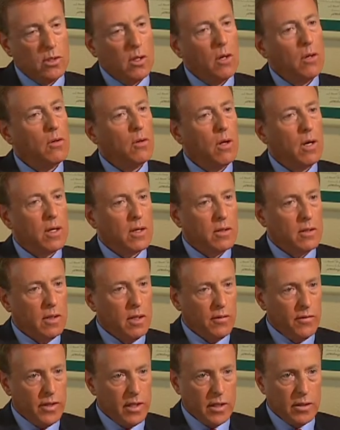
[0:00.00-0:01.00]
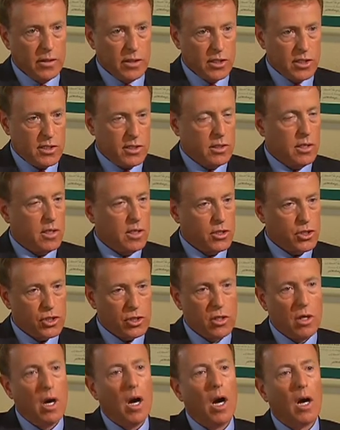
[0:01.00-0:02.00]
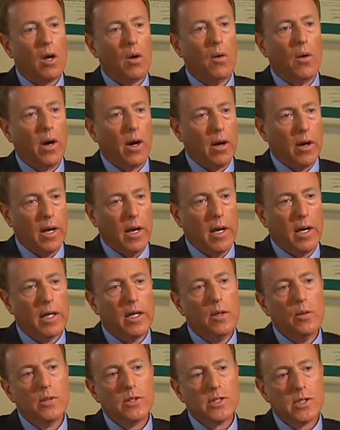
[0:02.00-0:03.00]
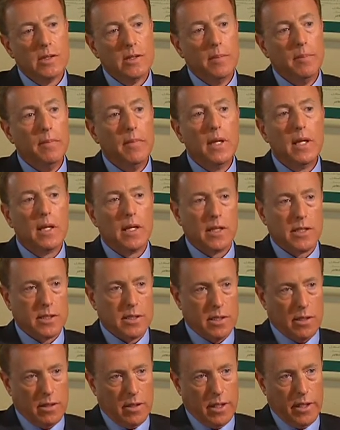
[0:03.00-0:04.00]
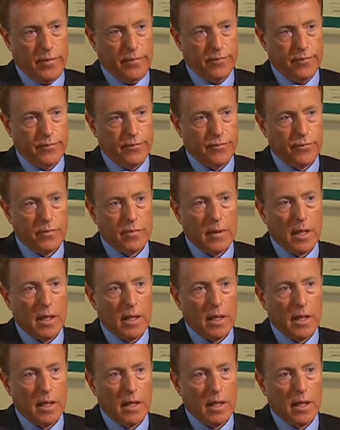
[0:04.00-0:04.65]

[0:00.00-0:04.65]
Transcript: no longer living in the Chicago area. He was in the military. Mm-hmm.